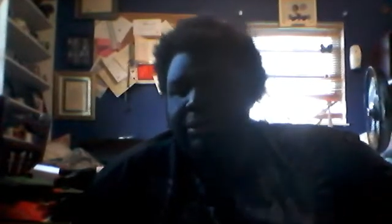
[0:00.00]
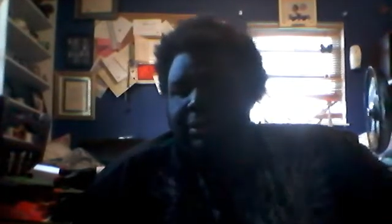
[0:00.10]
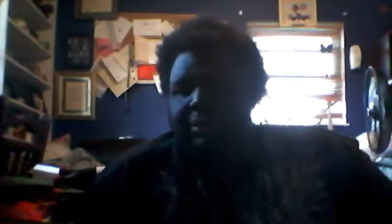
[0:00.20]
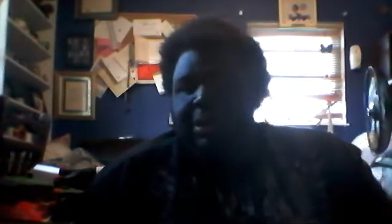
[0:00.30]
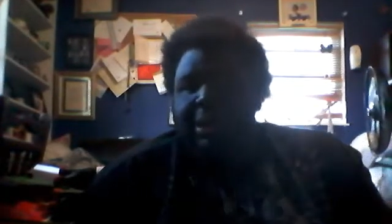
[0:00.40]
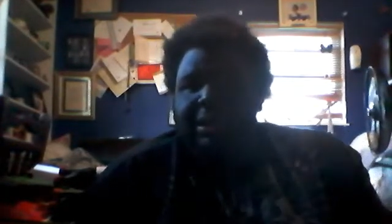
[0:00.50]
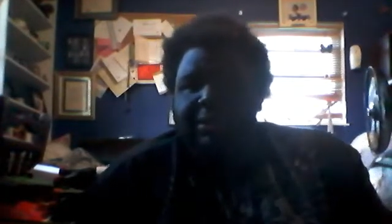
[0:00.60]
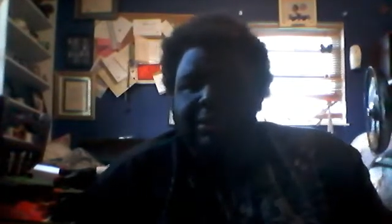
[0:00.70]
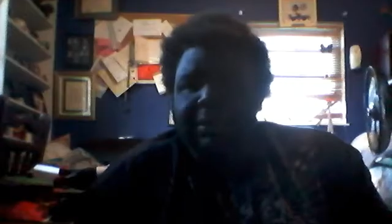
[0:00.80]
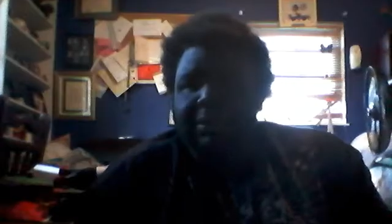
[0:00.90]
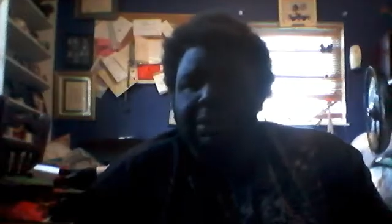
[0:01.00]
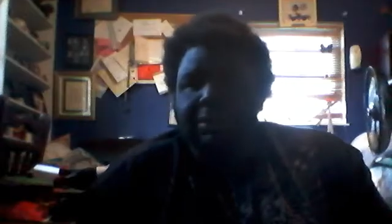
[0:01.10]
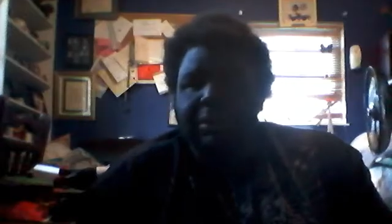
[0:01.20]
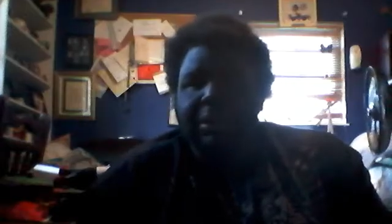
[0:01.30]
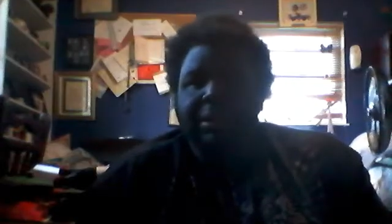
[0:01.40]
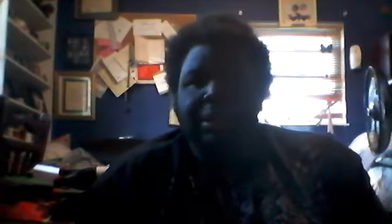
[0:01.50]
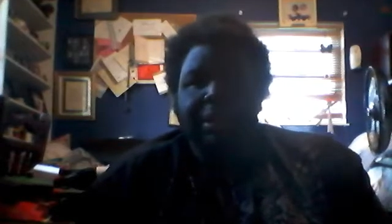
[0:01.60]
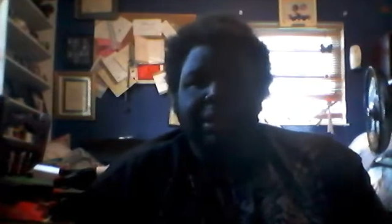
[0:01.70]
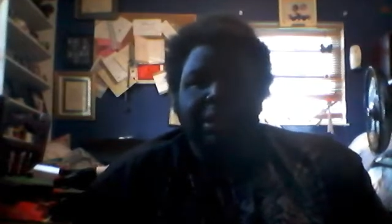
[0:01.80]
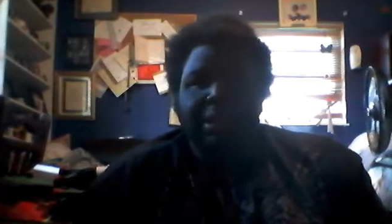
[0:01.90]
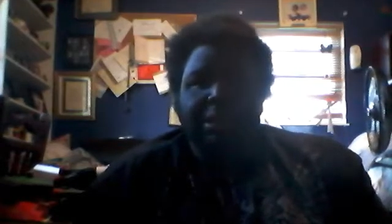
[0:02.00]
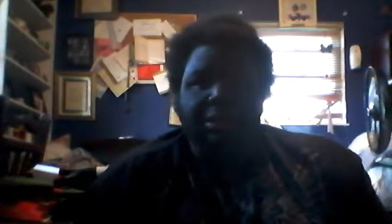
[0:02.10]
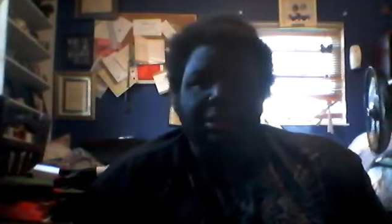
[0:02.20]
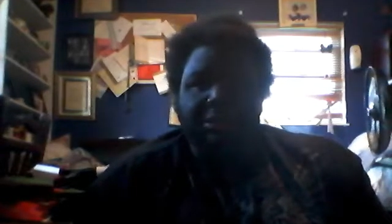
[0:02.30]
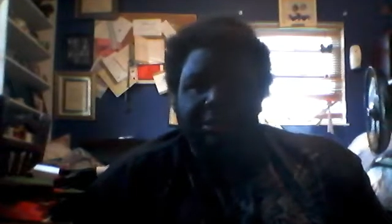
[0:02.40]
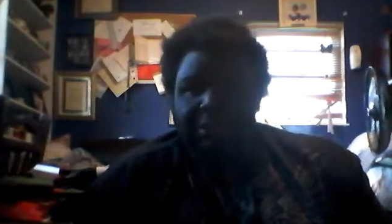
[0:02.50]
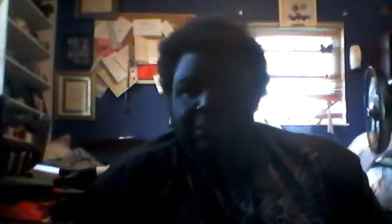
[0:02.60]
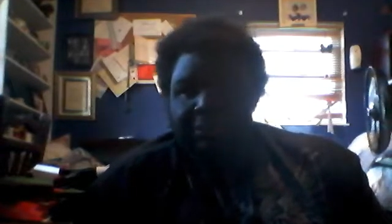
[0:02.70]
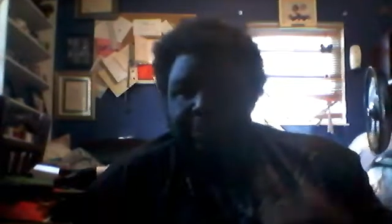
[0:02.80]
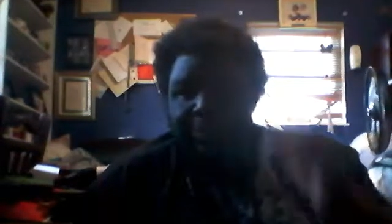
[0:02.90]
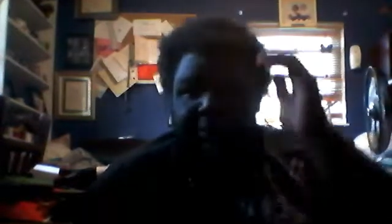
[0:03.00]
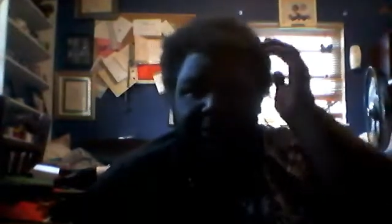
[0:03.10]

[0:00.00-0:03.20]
with his mask because he don't want heroes to expose